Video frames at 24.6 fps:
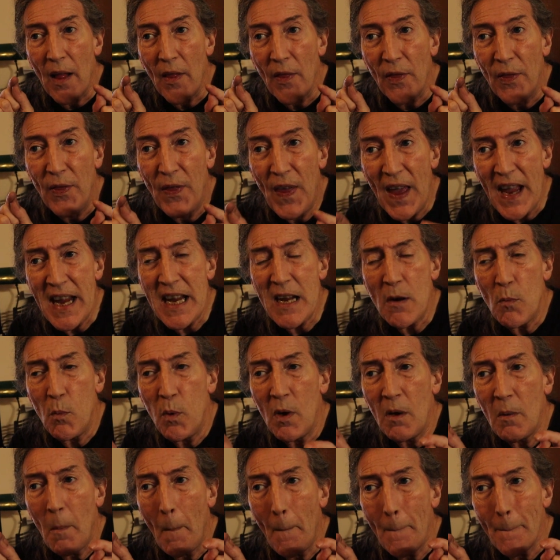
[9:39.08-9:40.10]
they
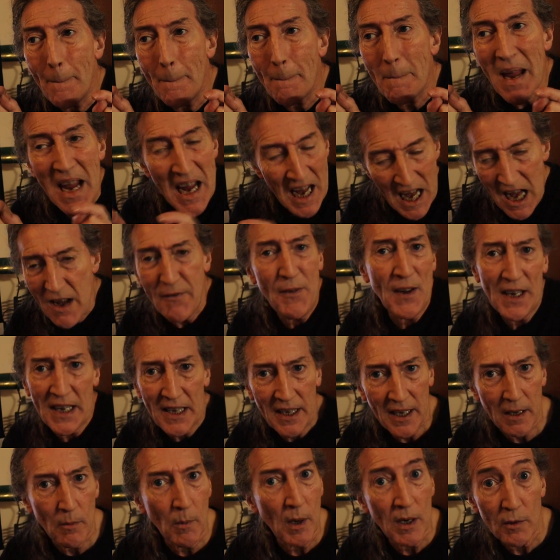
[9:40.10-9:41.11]
will, if
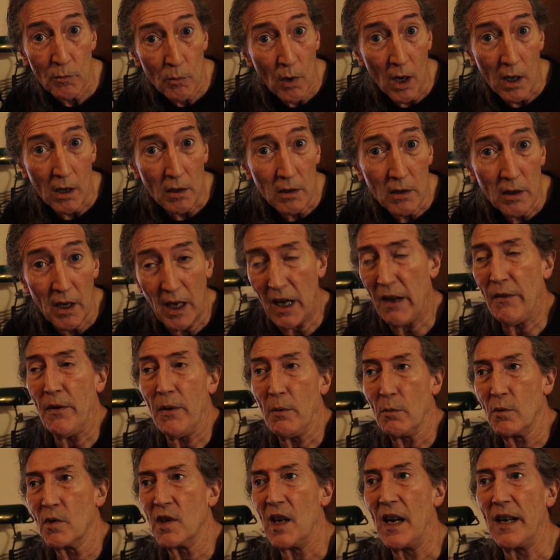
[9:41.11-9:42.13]
anything went wrong, if
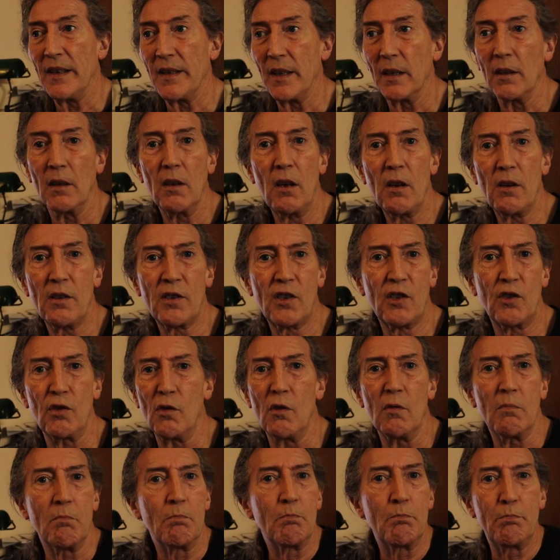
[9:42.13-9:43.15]
it was either lost
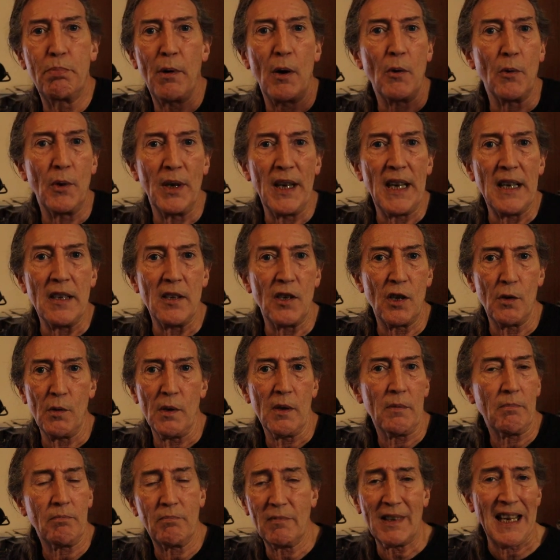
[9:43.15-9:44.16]
or broken into
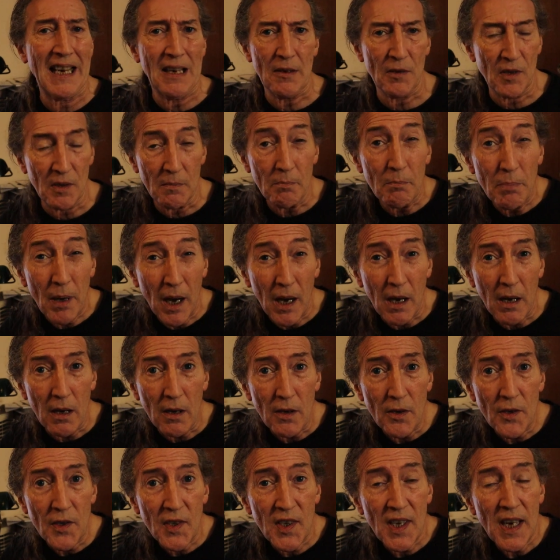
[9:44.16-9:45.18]
1,000
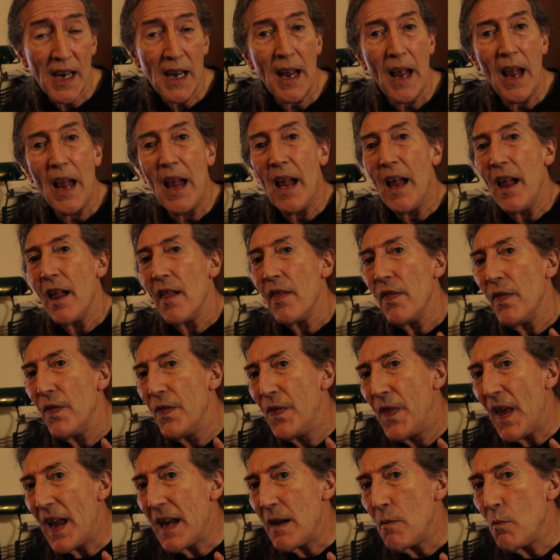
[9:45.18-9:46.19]
parts,
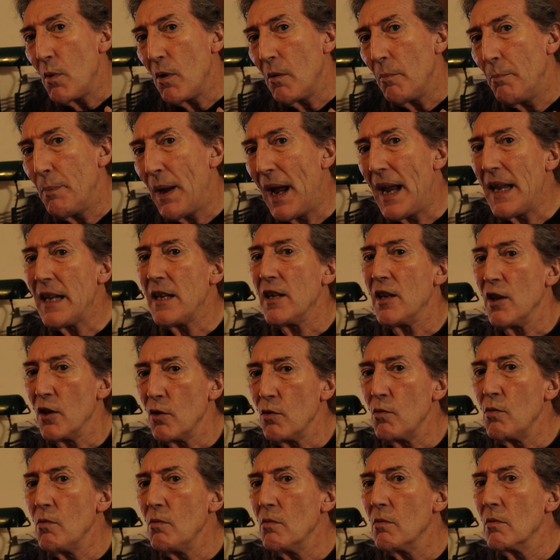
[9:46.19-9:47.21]
they will pay
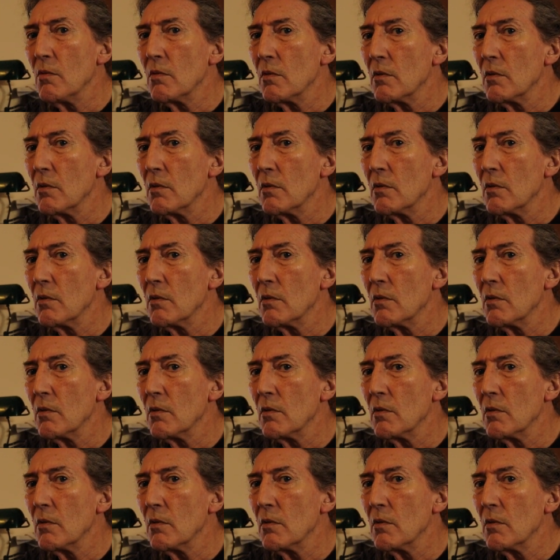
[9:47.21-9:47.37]
you